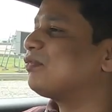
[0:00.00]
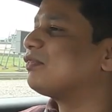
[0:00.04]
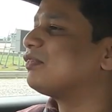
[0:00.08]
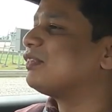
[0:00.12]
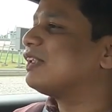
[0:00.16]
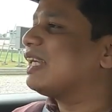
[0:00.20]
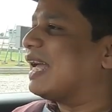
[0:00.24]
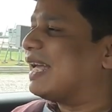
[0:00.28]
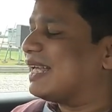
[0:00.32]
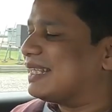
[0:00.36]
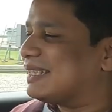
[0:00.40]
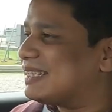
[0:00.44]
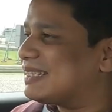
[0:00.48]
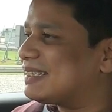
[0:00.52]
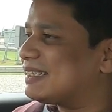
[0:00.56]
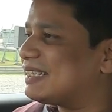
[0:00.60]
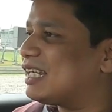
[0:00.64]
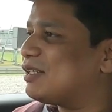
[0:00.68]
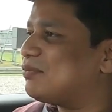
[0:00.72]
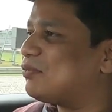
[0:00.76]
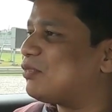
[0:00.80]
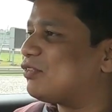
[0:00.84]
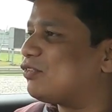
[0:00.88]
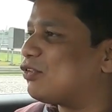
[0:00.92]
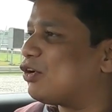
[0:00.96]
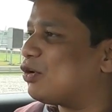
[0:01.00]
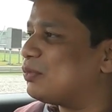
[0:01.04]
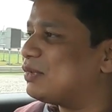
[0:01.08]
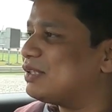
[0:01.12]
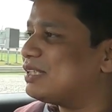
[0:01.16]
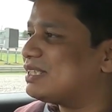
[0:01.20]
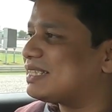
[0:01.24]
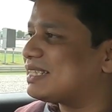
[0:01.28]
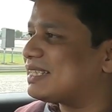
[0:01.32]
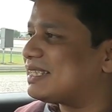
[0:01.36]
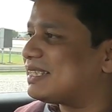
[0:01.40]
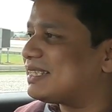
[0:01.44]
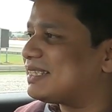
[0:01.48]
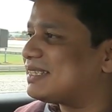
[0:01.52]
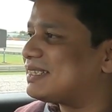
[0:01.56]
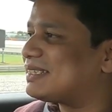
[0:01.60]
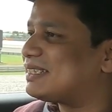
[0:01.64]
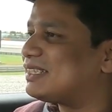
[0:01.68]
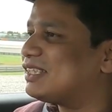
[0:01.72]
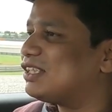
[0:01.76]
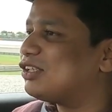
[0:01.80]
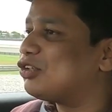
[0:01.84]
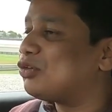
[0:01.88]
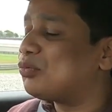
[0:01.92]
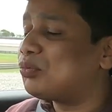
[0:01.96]
As I said, performance is
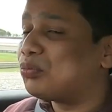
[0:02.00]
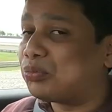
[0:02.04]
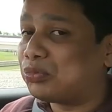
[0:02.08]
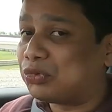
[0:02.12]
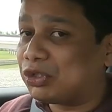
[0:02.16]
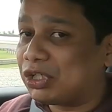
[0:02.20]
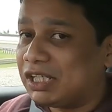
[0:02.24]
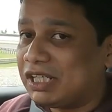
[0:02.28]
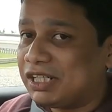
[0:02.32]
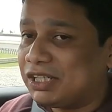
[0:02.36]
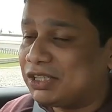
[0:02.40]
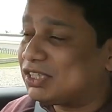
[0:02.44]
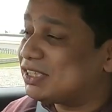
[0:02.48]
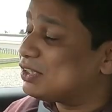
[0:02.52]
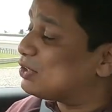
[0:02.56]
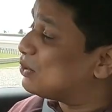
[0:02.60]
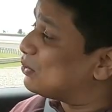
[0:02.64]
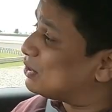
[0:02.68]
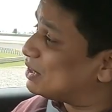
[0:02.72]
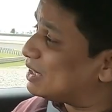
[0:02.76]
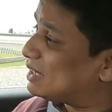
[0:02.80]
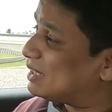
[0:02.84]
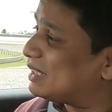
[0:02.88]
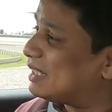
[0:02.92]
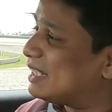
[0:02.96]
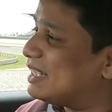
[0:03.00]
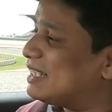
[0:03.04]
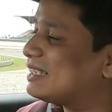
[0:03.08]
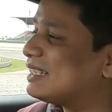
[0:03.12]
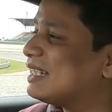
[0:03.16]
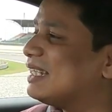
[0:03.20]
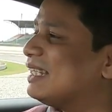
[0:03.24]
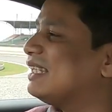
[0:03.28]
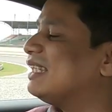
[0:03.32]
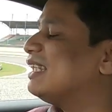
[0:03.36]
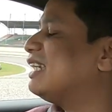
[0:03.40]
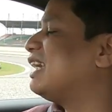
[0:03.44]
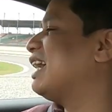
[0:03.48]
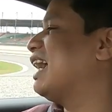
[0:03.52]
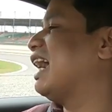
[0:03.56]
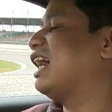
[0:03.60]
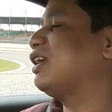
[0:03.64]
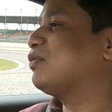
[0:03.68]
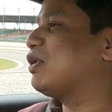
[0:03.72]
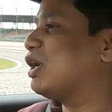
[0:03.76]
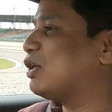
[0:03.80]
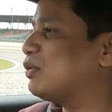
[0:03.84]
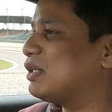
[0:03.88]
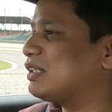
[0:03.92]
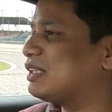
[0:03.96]
brilliant to say the least. And
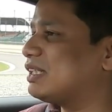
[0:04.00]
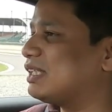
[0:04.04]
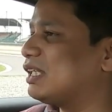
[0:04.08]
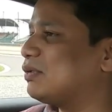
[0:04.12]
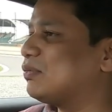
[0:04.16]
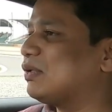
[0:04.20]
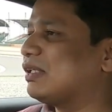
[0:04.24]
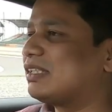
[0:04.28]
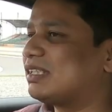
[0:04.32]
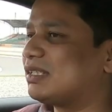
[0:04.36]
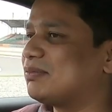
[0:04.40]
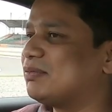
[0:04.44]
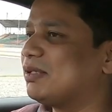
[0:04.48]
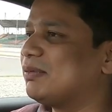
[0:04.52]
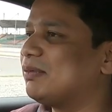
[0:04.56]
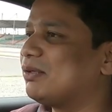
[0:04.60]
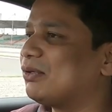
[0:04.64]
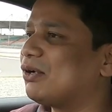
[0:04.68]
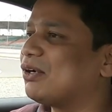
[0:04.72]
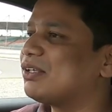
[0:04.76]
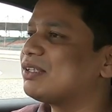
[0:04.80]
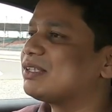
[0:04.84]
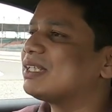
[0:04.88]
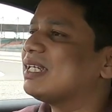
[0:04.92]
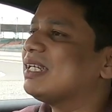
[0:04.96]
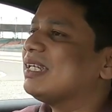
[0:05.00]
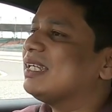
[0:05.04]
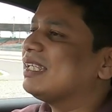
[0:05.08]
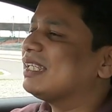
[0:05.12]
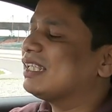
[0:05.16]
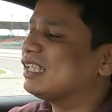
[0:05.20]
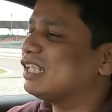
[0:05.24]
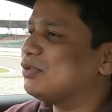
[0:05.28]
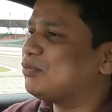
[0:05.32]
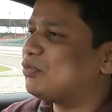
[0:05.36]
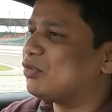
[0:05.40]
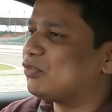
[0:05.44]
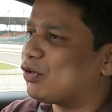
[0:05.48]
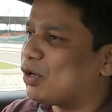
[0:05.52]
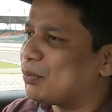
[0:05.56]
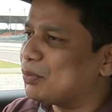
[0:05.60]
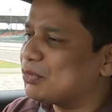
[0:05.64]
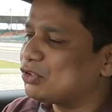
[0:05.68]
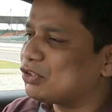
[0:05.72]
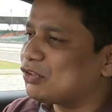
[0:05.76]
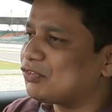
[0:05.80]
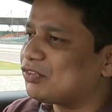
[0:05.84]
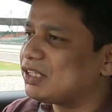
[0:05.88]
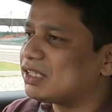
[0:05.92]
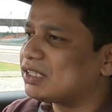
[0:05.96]
why do I say that? Well, simply because the performance
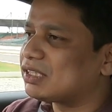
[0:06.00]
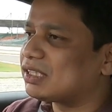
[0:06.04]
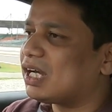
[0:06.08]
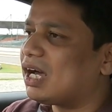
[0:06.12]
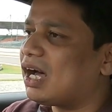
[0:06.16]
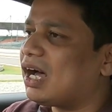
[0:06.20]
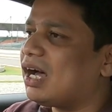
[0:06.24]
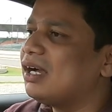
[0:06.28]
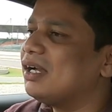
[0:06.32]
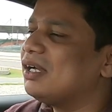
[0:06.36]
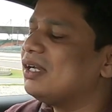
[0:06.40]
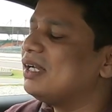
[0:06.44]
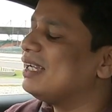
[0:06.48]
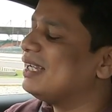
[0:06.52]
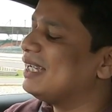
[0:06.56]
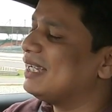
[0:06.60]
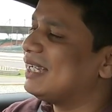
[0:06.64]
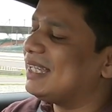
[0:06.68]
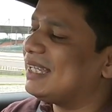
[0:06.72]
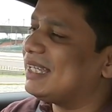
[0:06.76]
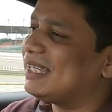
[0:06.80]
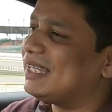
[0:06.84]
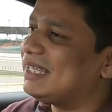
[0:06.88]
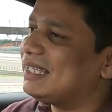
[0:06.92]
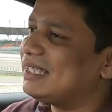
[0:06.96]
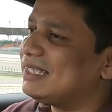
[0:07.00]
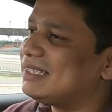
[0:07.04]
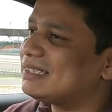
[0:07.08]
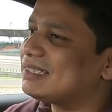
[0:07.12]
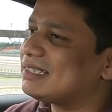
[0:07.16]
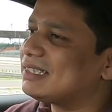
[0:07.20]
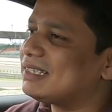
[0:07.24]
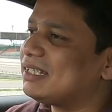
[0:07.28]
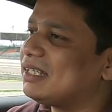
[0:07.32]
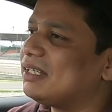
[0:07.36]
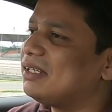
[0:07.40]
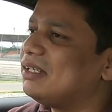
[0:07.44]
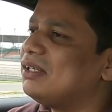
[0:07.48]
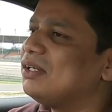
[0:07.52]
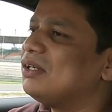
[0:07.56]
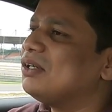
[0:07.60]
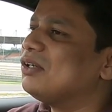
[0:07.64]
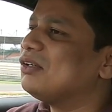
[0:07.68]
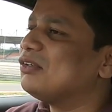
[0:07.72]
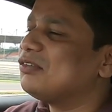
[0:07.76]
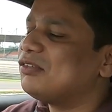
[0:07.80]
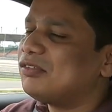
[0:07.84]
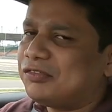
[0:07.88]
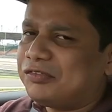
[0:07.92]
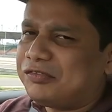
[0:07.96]
of this car is
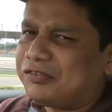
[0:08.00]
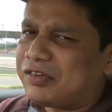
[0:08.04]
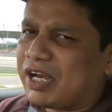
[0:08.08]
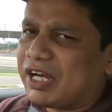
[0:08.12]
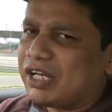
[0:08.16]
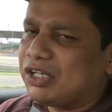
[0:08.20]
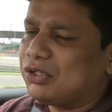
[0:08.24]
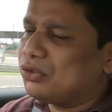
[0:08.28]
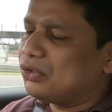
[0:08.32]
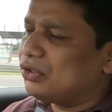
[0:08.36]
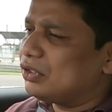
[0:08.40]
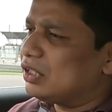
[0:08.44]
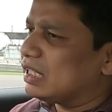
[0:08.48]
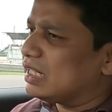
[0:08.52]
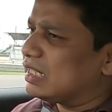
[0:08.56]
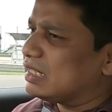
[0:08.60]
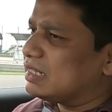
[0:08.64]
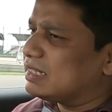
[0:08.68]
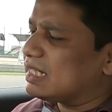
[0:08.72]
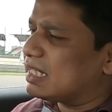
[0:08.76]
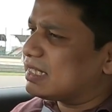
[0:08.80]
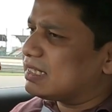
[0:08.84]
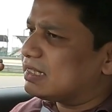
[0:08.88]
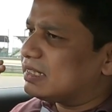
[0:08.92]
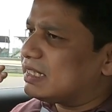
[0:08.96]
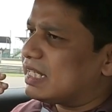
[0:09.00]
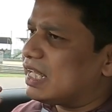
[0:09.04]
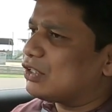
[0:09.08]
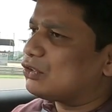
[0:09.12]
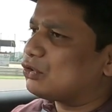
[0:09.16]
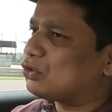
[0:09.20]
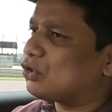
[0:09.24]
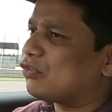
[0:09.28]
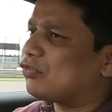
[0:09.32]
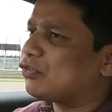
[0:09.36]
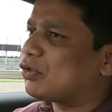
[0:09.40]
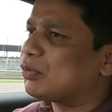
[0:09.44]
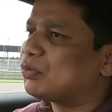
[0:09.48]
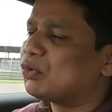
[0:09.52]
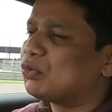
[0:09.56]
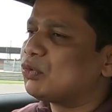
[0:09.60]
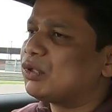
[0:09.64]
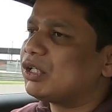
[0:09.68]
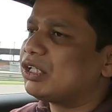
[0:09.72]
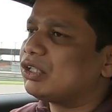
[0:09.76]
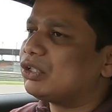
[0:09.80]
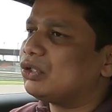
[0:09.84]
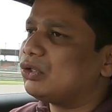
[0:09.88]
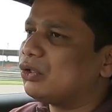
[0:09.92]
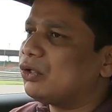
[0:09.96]
very good. It just takes off from the
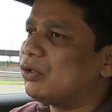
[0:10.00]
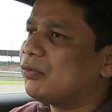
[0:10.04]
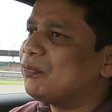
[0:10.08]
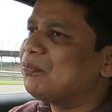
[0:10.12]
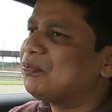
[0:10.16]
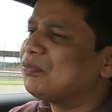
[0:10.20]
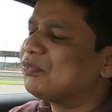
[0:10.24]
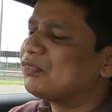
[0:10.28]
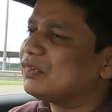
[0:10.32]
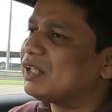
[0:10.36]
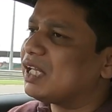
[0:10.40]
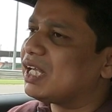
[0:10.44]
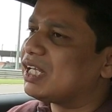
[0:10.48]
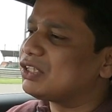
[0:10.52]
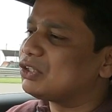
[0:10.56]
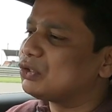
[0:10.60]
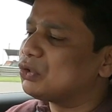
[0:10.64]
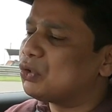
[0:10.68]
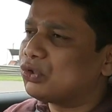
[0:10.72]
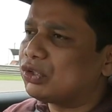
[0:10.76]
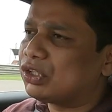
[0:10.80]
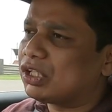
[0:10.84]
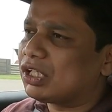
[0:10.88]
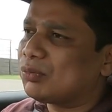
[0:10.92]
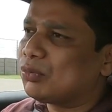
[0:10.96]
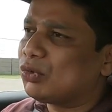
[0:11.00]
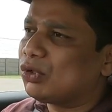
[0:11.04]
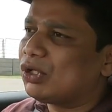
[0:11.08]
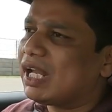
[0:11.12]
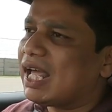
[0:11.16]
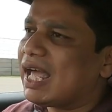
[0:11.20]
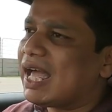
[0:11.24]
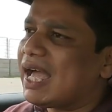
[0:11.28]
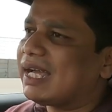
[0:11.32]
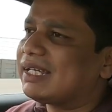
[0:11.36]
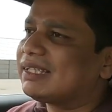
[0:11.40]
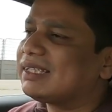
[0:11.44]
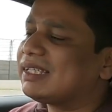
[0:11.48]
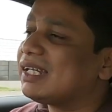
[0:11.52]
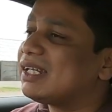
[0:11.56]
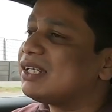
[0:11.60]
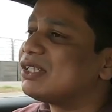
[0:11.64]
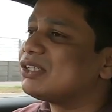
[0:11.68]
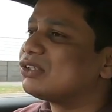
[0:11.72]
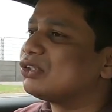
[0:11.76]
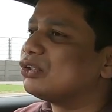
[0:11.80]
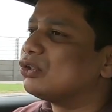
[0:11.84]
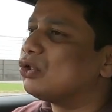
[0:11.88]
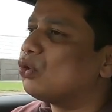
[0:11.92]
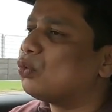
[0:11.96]
word go. There is no turbo lag, there
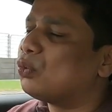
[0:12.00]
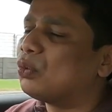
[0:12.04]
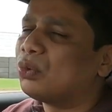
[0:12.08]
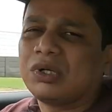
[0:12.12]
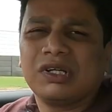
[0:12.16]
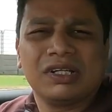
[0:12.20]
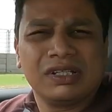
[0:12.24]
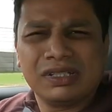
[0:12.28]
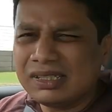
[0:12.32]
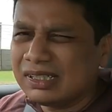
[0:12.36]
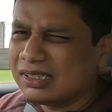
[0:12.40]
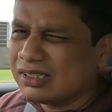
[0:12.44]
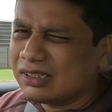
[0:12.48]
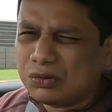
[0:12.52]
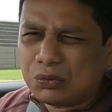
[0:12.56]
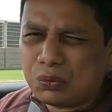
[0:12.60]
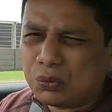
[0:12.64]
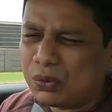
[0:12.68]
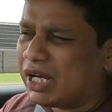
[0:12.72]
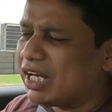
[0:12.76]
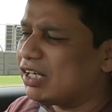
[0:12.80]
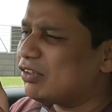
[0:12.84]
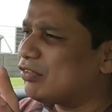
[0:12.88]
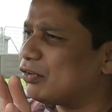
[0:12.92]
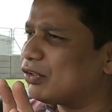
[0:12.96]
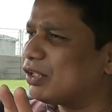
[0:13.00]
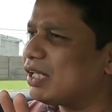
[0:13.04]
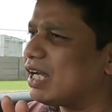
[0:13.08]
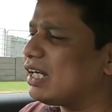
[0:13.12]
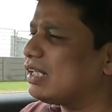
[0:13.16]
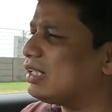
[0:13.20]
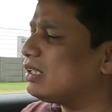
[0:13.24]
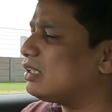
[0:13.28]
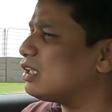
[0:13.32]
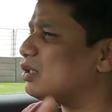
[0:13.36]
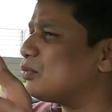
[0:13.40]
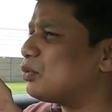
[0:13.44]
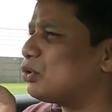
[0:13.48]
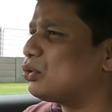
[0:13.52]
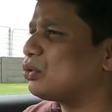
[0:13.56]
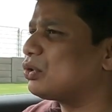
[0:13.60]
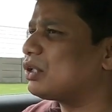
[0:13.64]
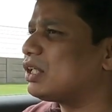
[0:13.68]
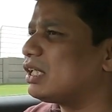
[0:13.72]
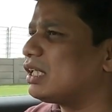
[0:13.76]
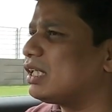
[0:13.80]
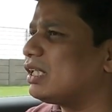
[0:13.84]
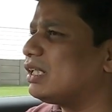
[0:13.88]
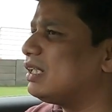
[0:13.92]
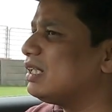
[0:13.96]
is no wait for that turbo to
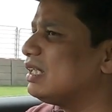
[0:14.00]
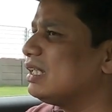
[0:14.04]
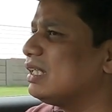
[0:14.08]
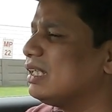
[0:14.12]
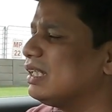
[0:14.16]
kick in.